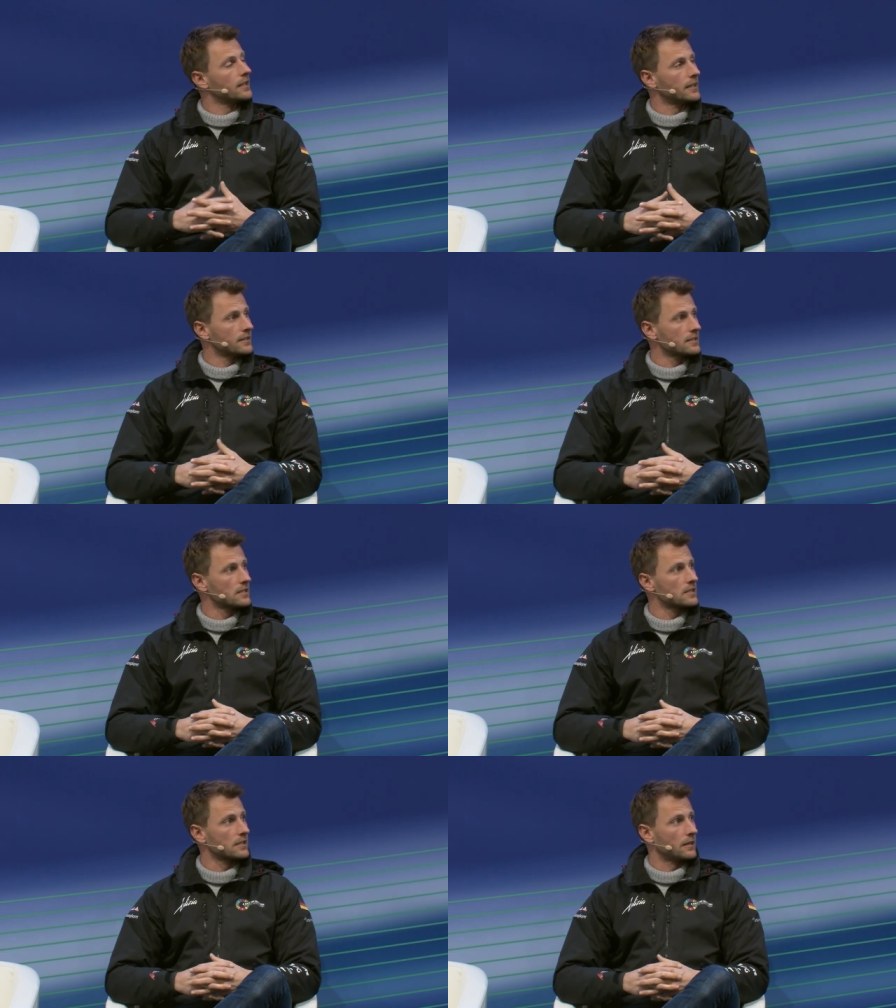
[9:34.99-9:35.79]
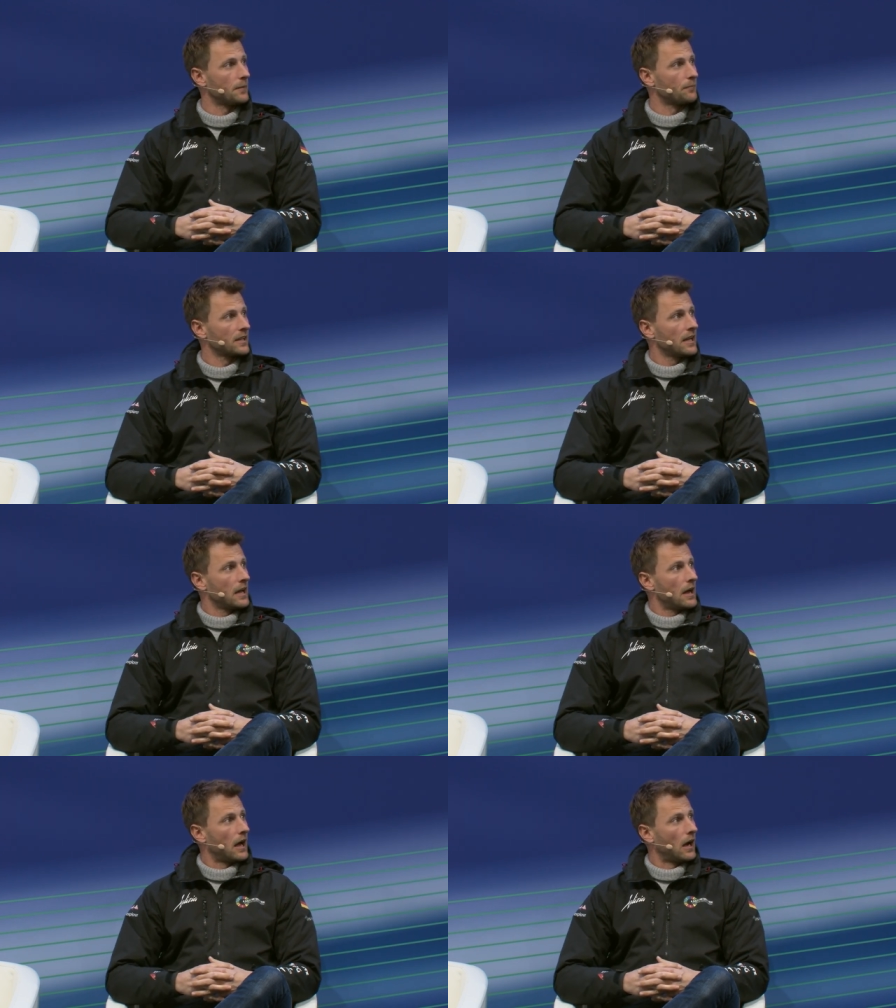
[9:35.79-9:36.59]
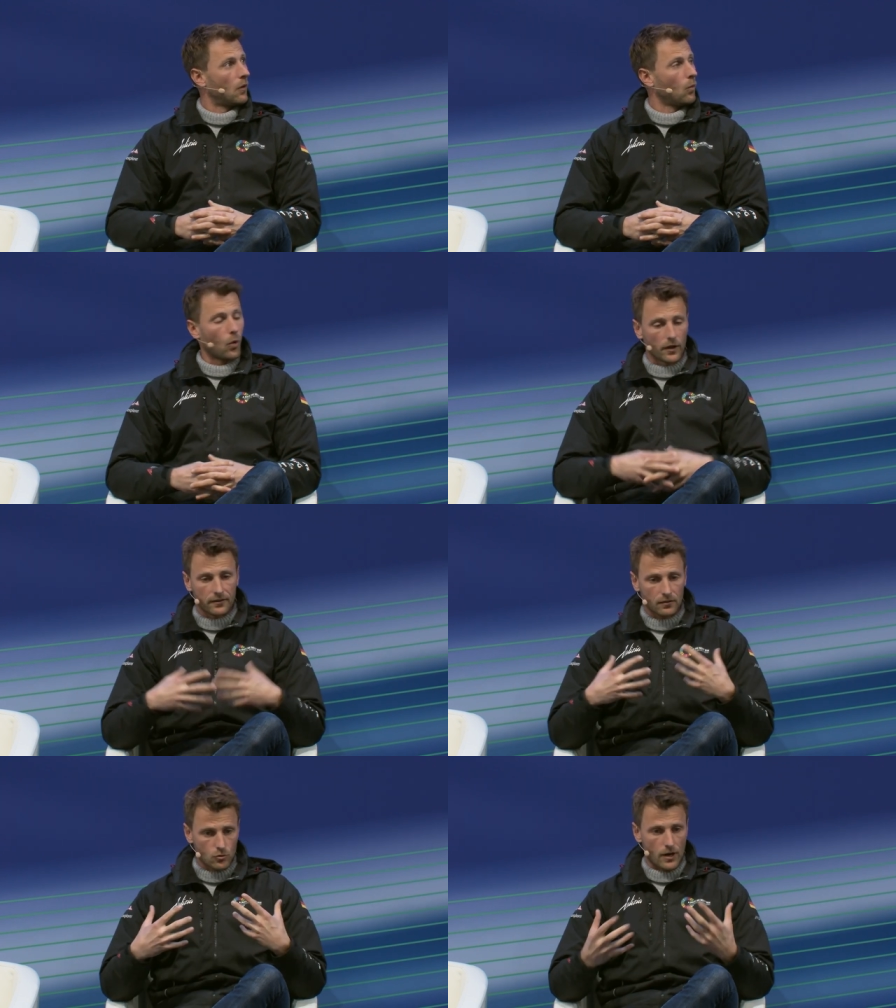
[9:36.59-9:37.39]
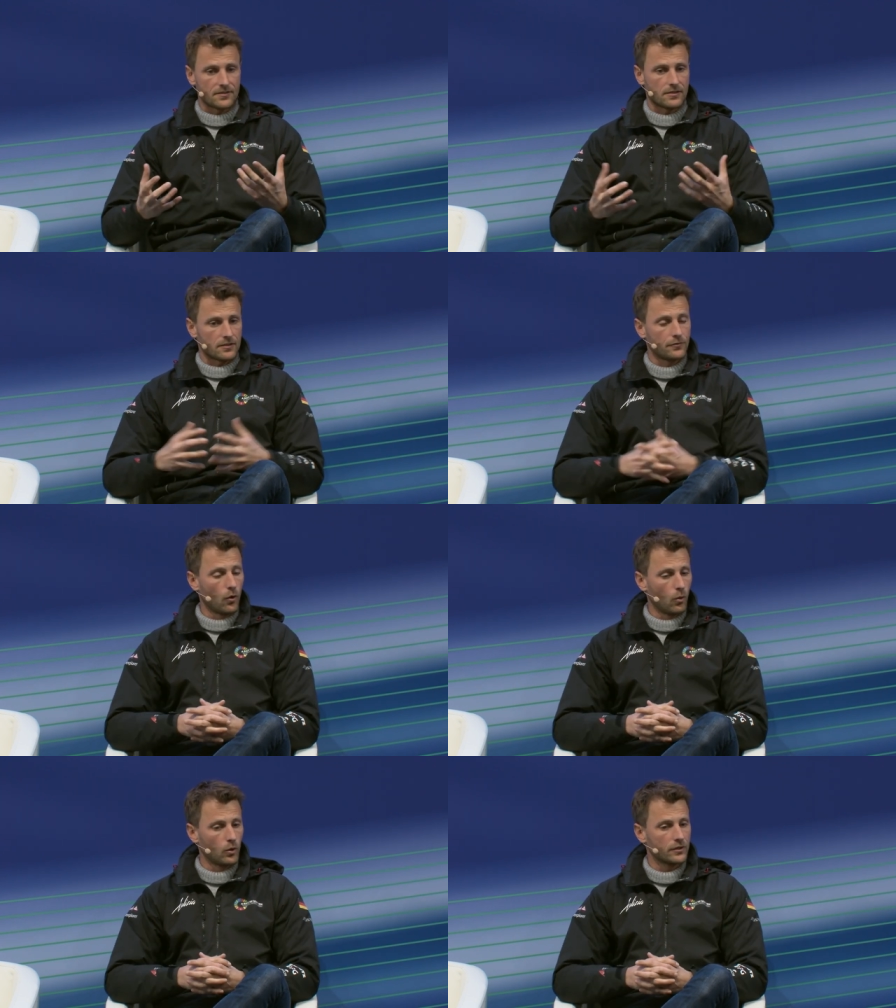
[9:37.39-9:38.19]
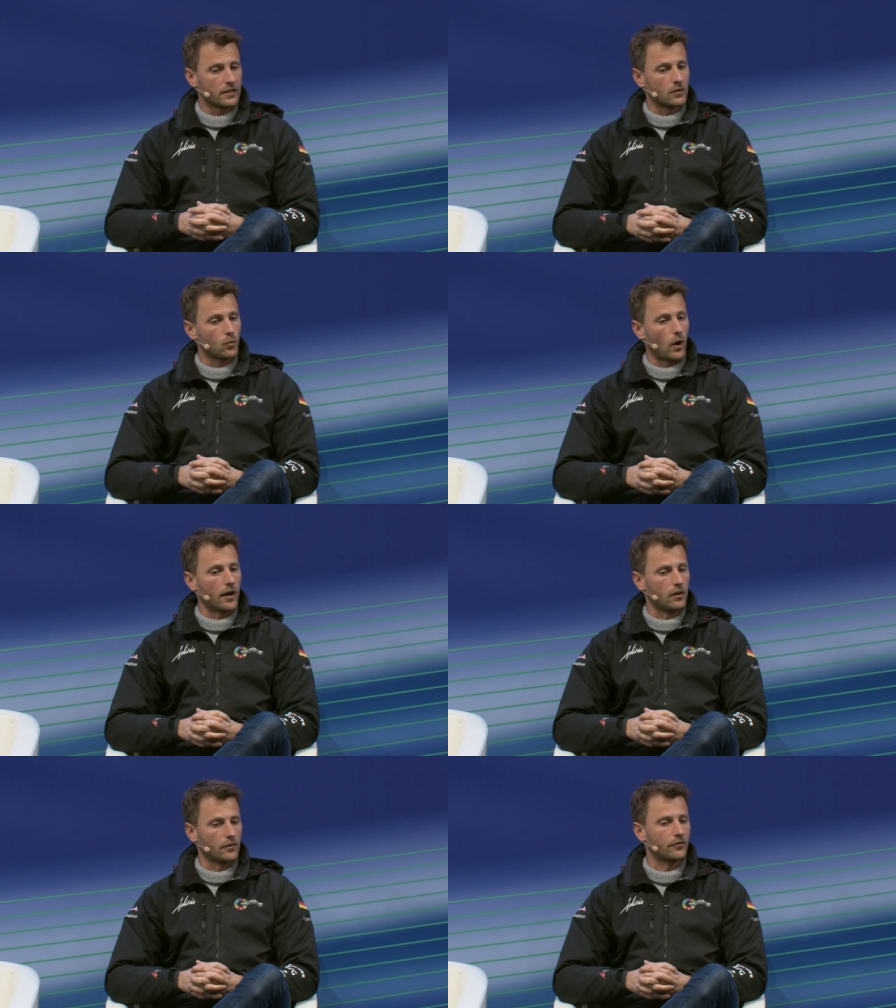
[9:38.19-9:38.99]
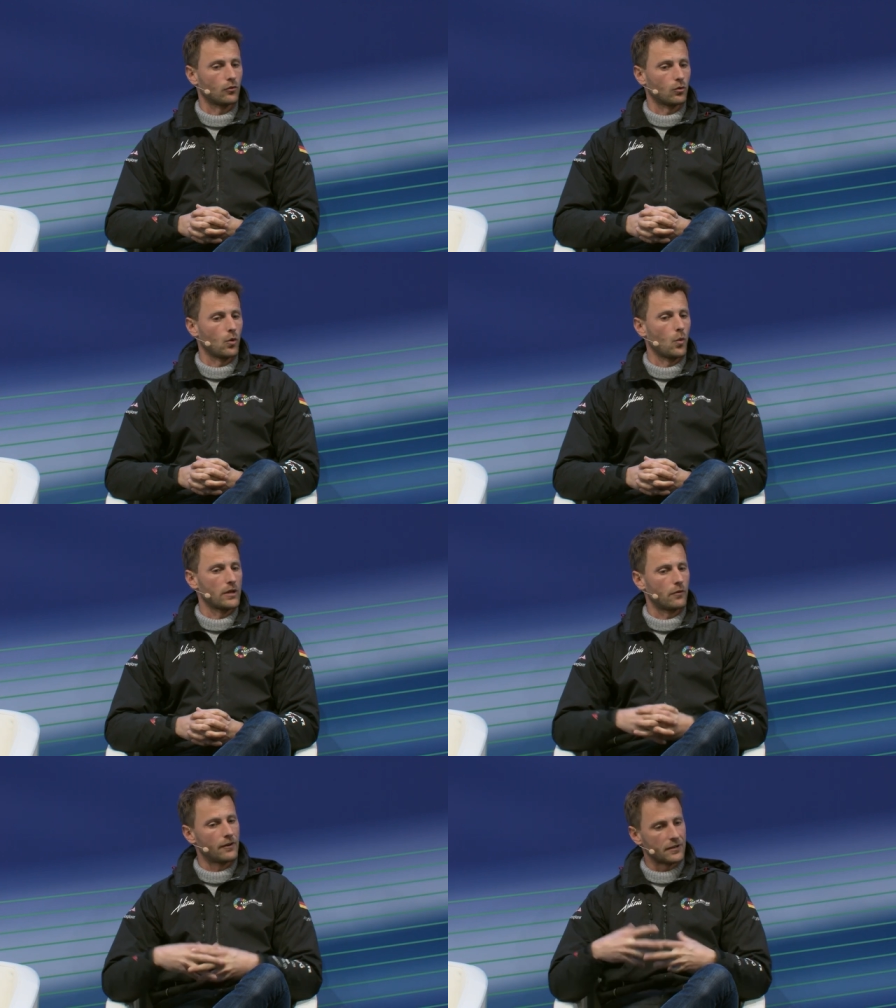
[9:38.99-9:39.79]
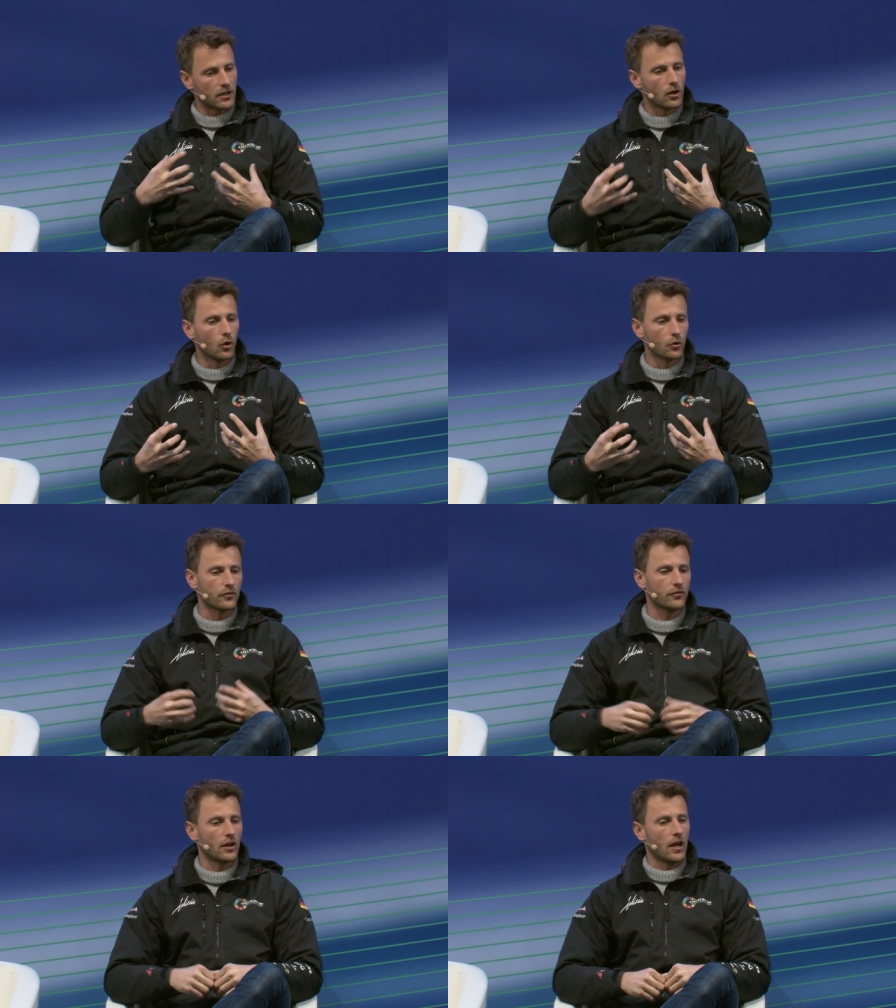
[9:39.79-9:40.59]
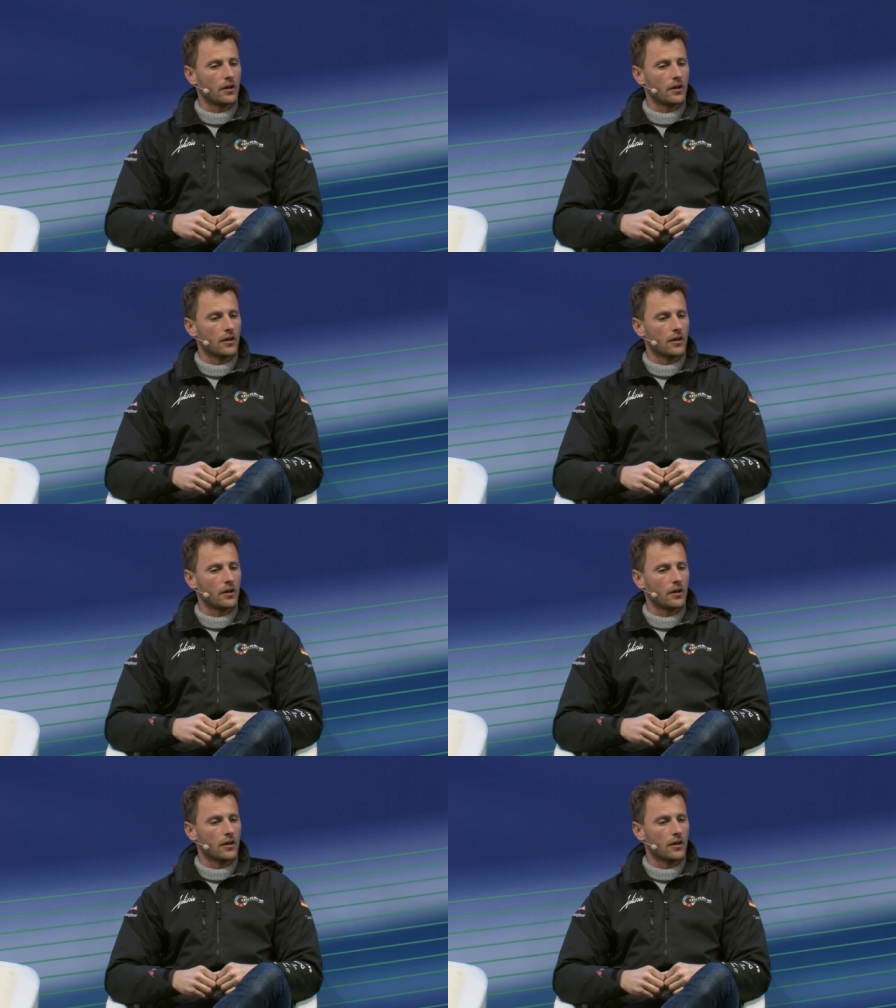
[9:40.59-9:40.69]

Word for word: And this is um, uh, what drives us forward and why also we are very close,